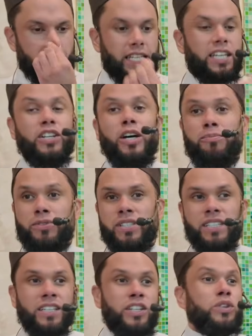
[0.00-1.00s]
Second
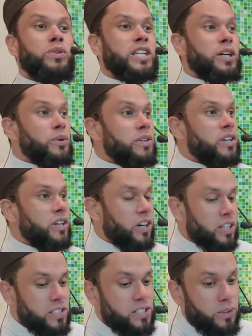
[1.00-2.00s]
option, you know the
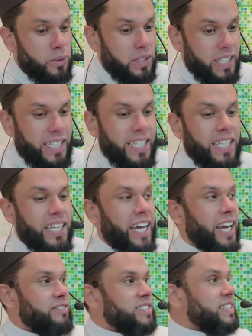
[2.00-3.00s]
answer
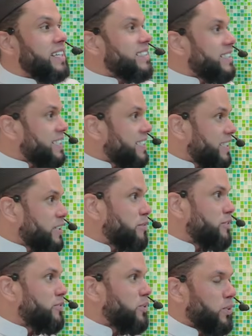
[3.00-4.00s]
already. I've stated it
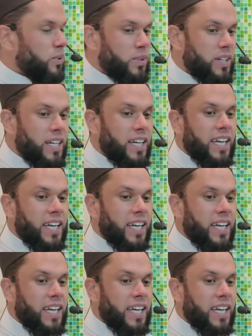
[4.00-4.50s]
here before.